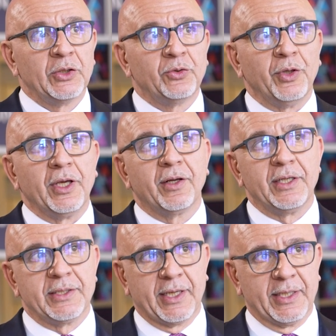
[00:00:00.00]
to
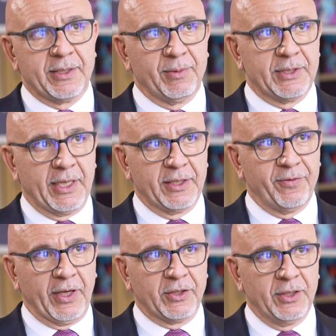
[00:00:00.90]
increase the customer
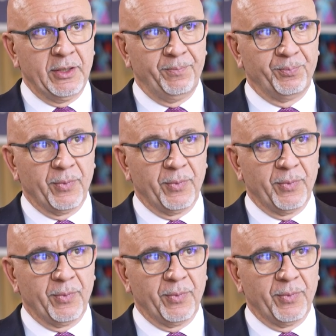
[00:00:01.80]
satisfaction.